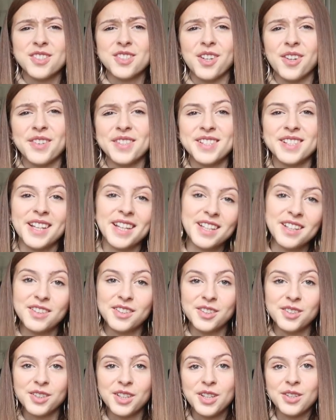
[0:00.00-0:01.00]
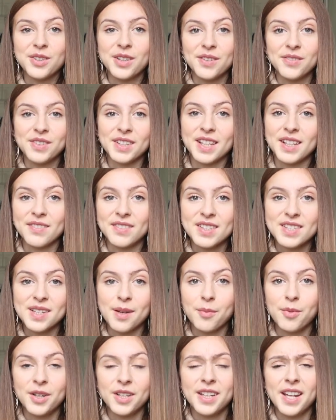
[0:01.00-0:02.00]
So it's like a little cute gift to give to
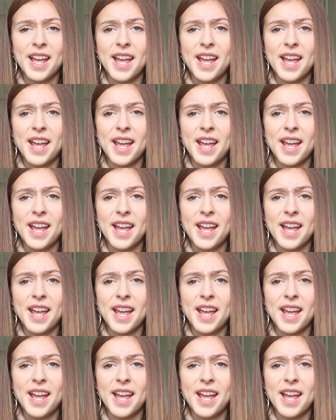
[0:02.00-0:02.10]
someone.